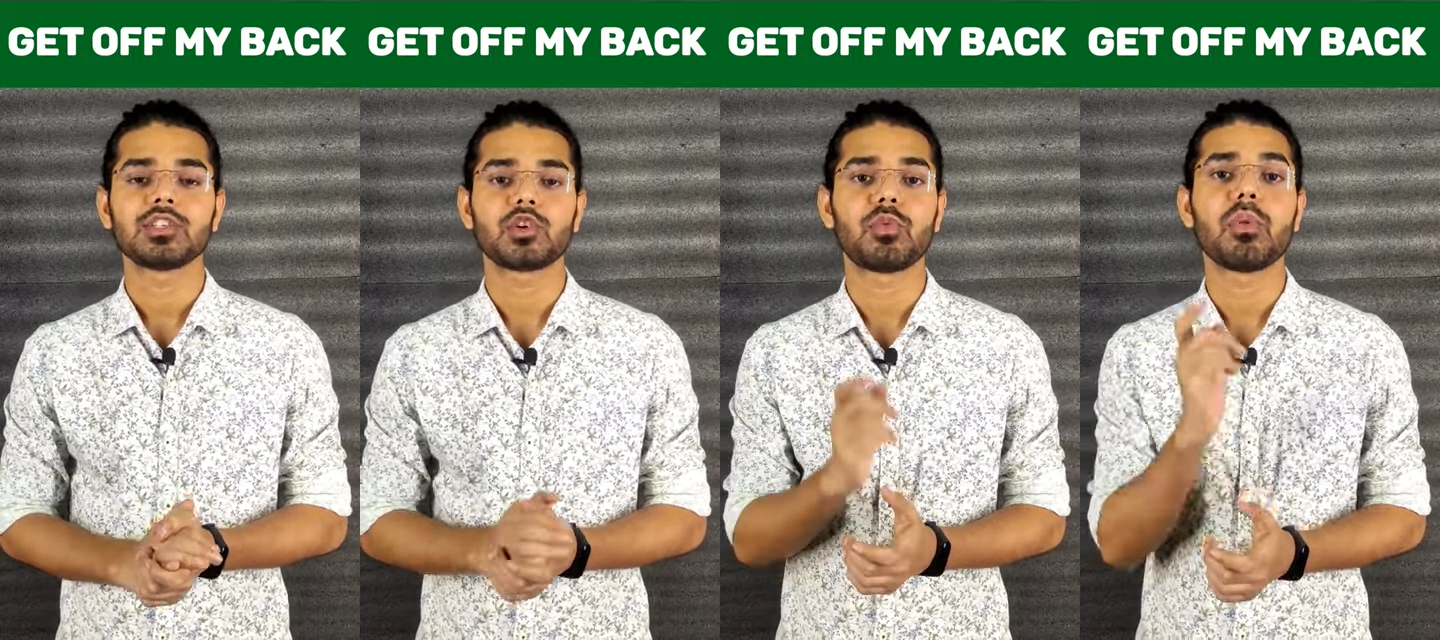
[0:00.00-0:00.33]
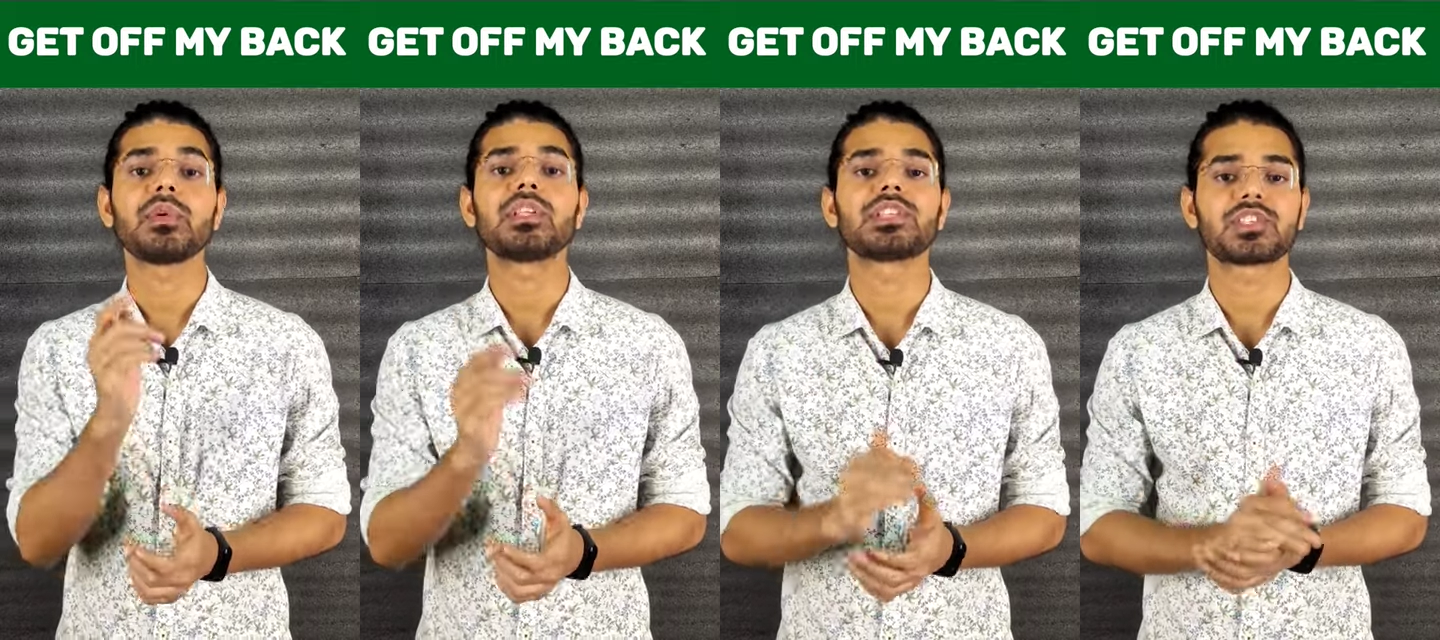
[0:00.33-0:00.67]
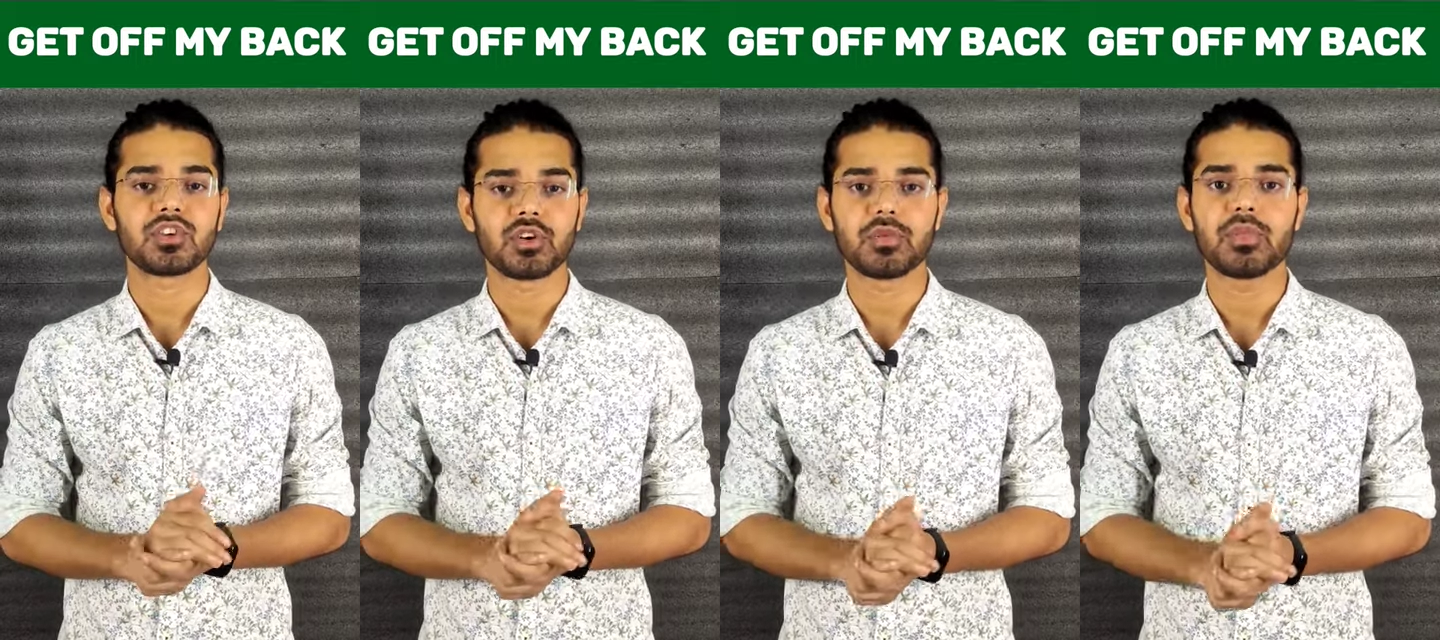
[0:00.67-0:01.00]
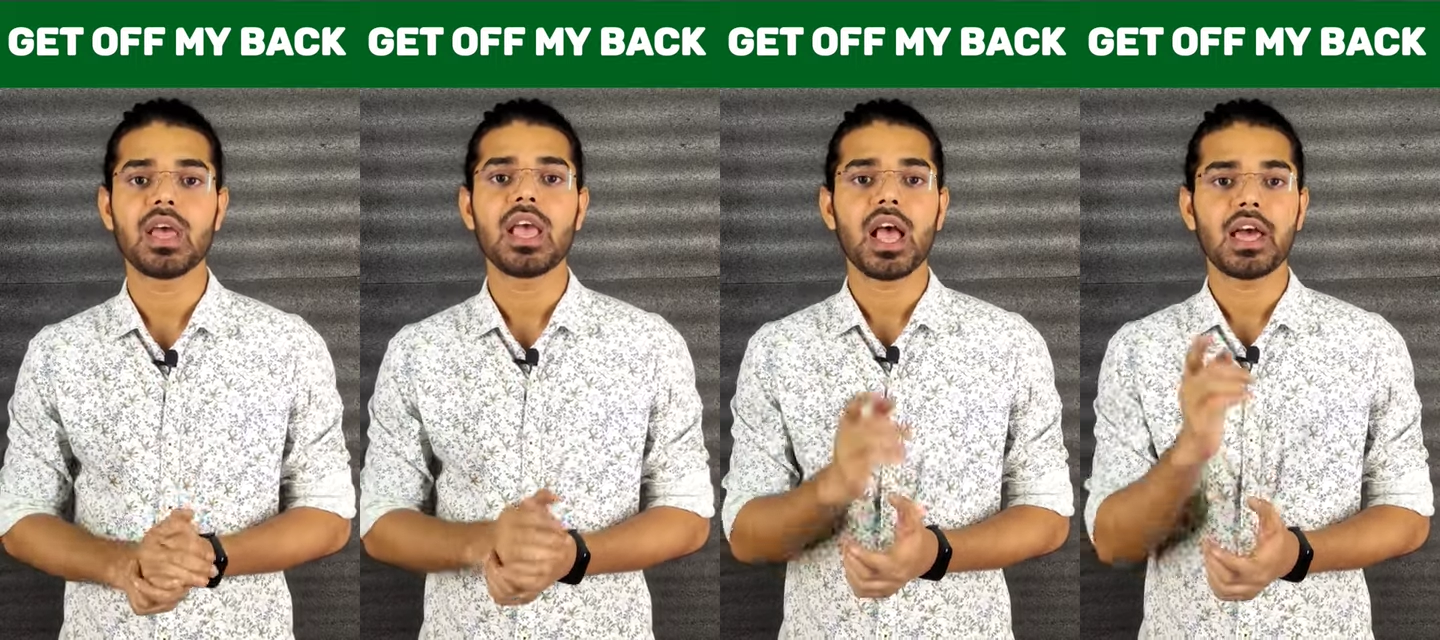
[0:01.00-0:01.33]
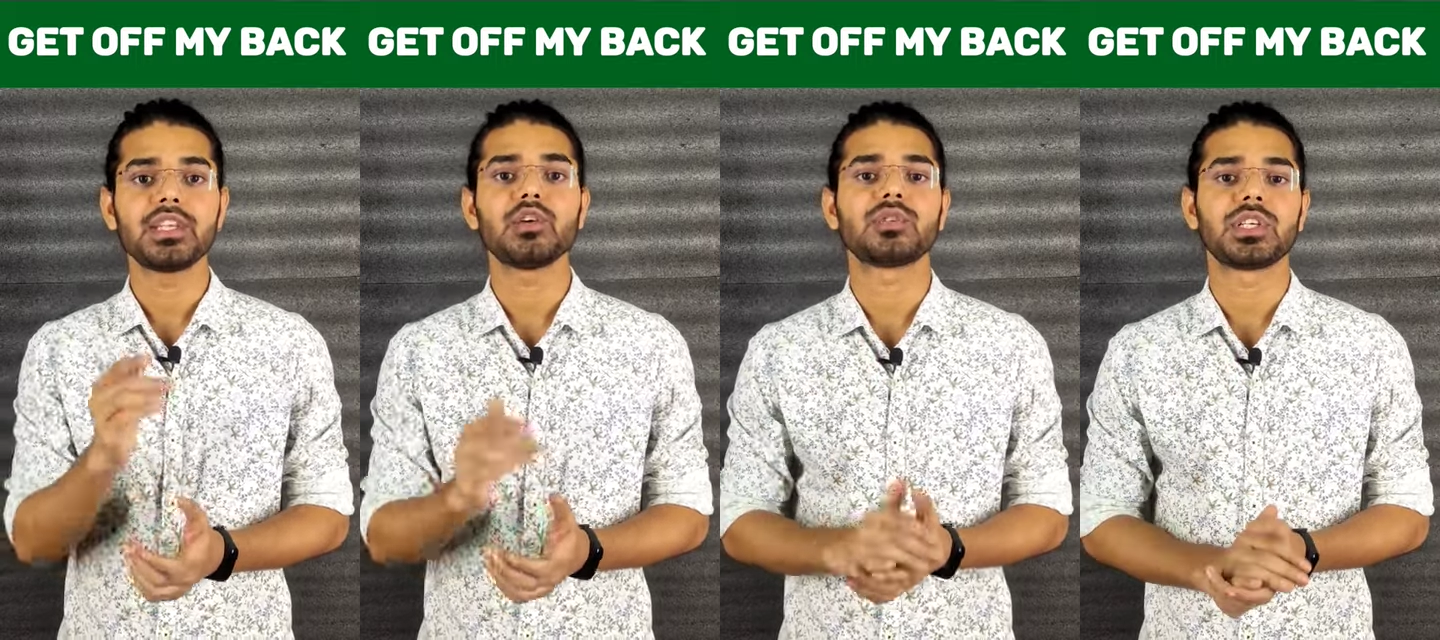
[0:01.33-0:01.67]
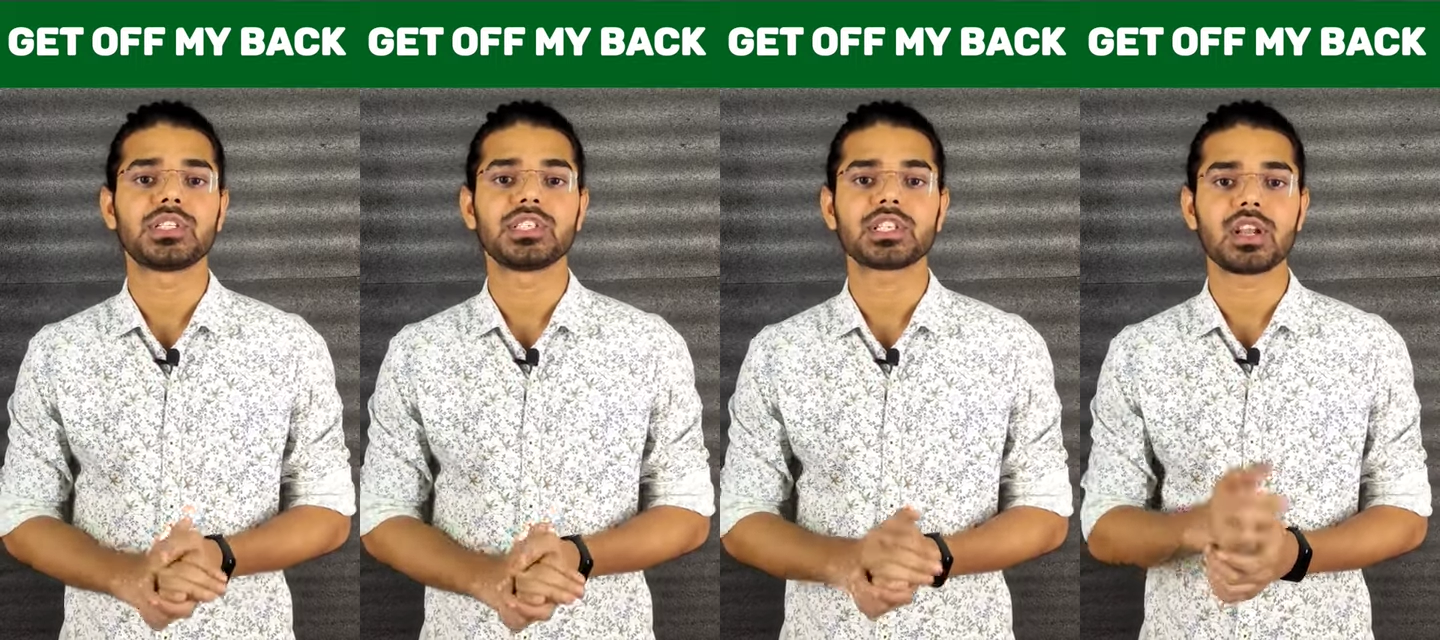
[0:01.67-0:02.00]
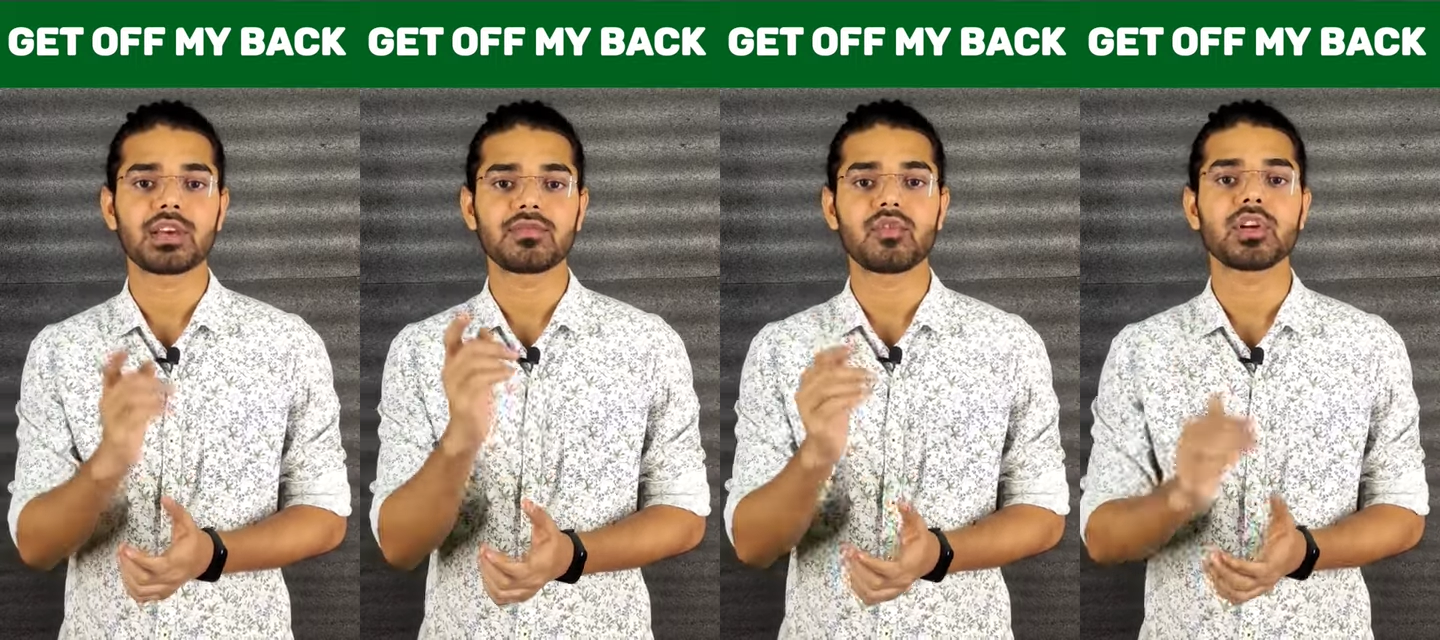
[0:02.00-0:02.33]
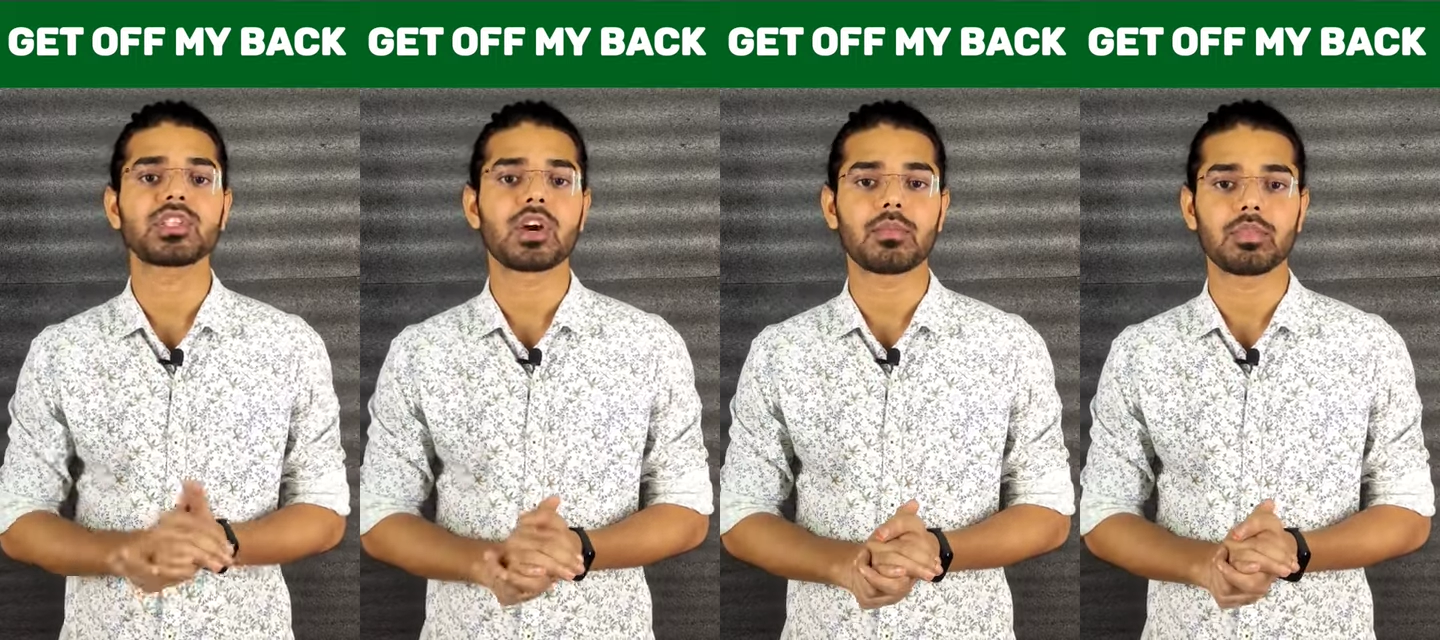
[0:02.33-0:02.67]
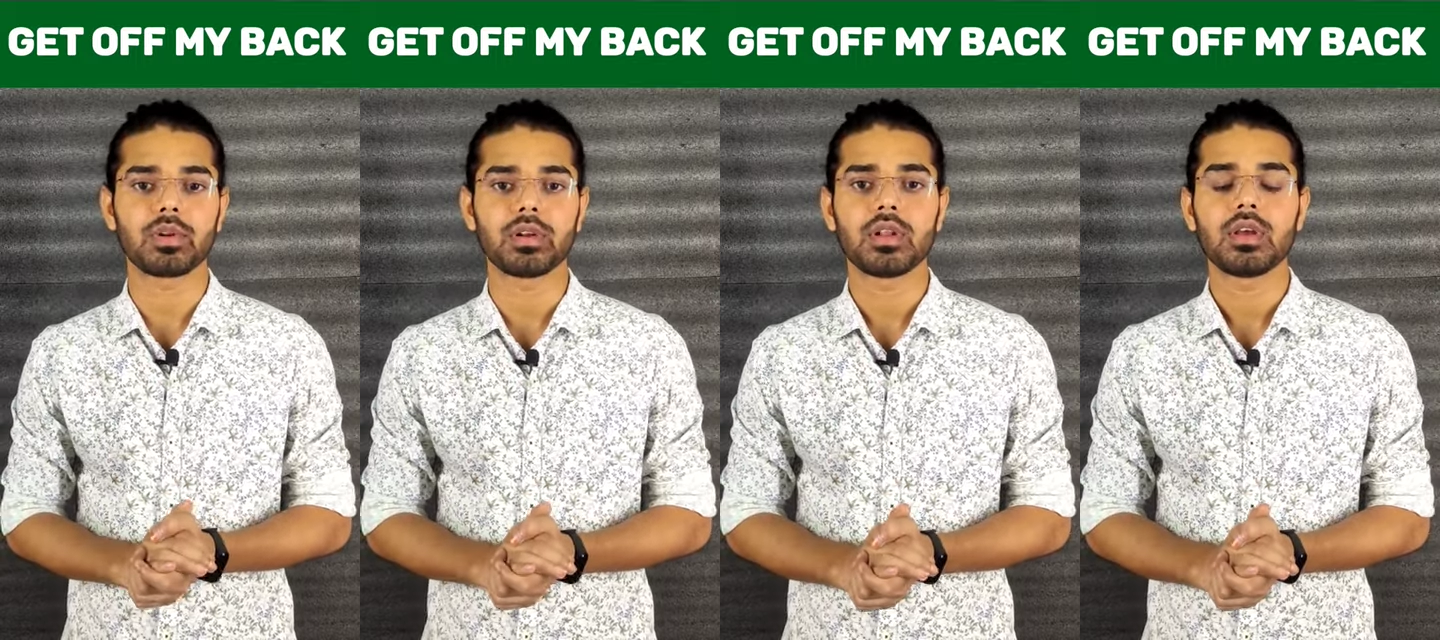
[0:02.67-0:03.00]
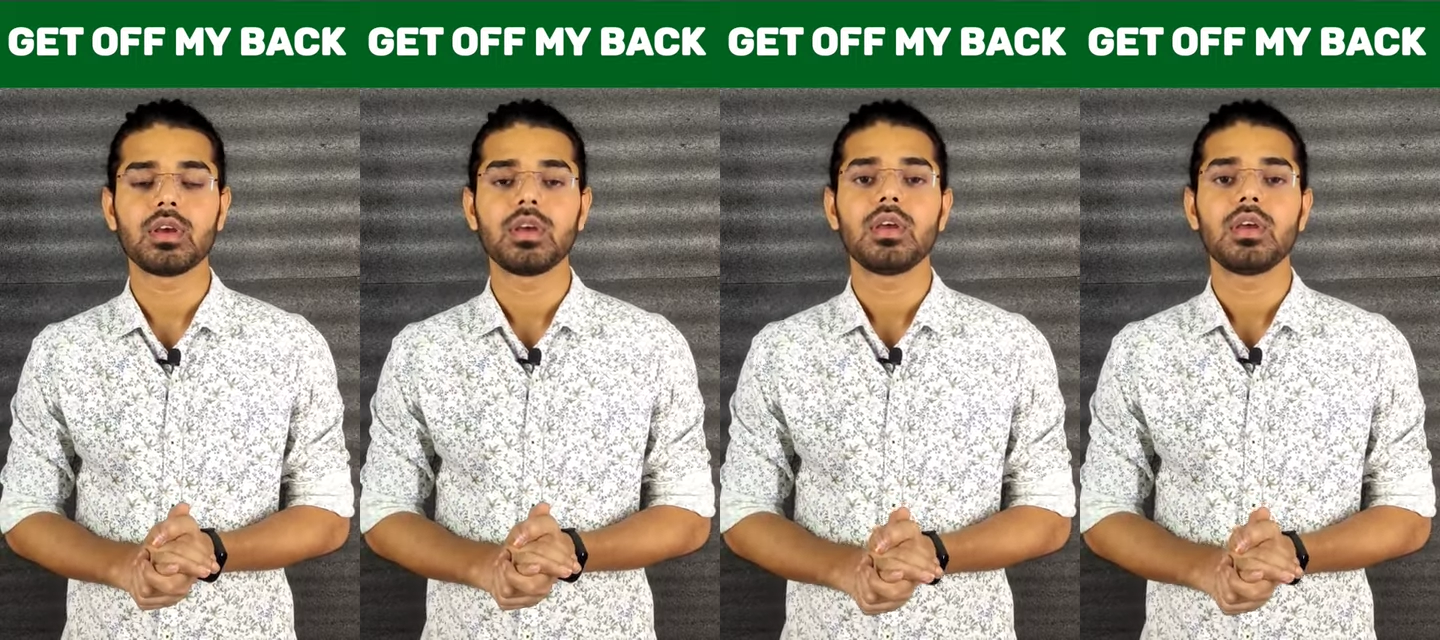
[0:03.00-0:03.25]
So remember this term and use it. Just like, for example,